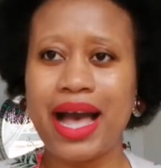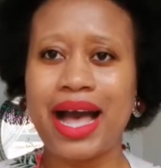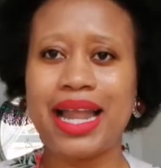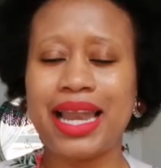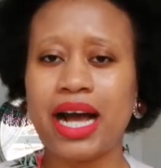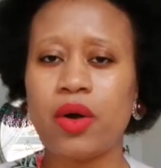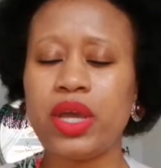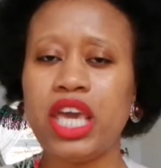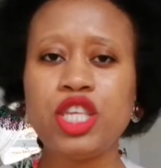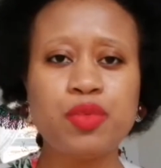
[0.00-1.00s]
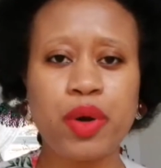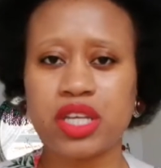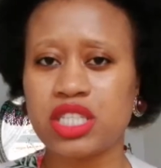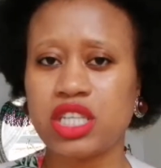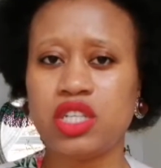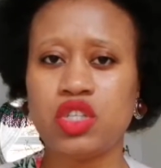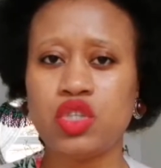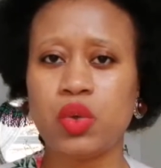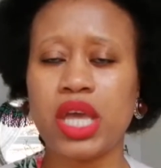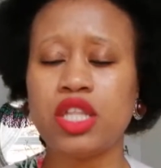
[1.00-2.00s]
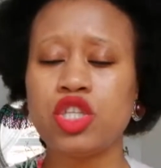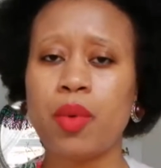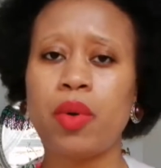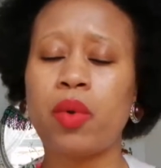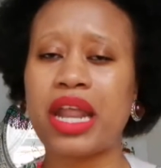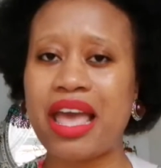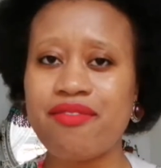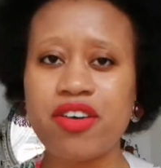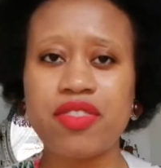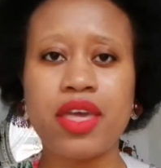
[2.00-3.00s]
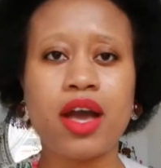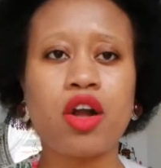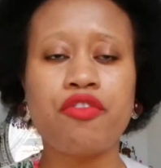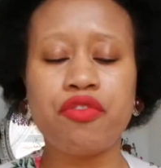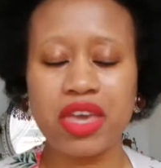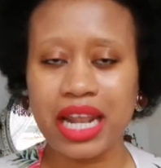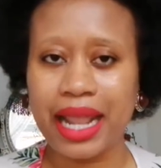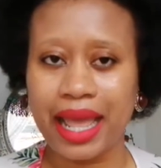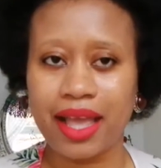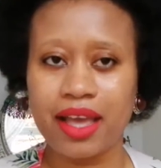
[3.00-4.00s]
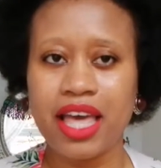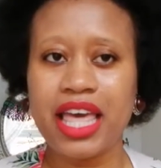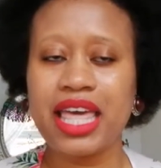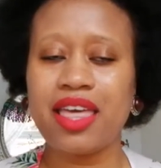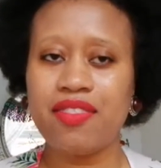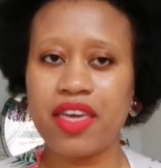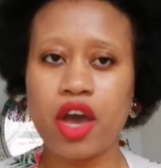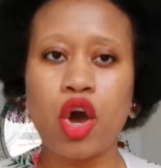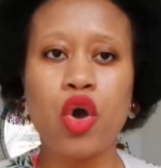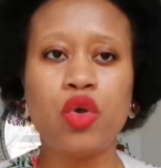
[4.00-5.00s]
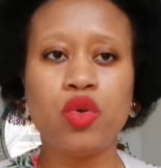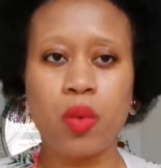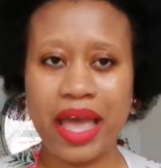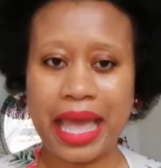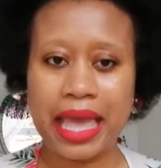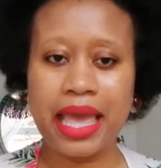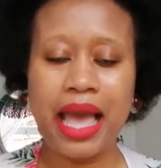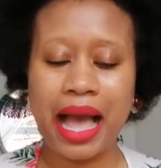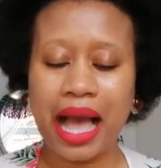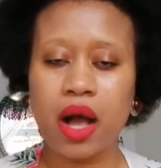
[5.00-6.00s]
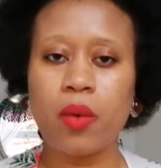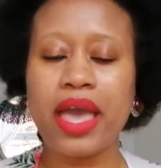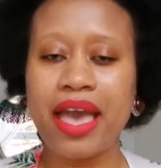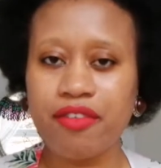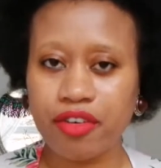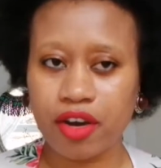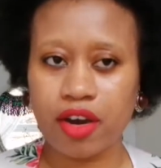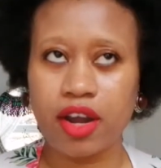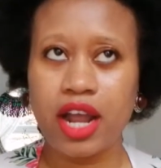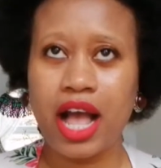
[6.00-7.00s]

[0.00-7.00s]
allow each person to interpret whatever they are feeling in their own way. However,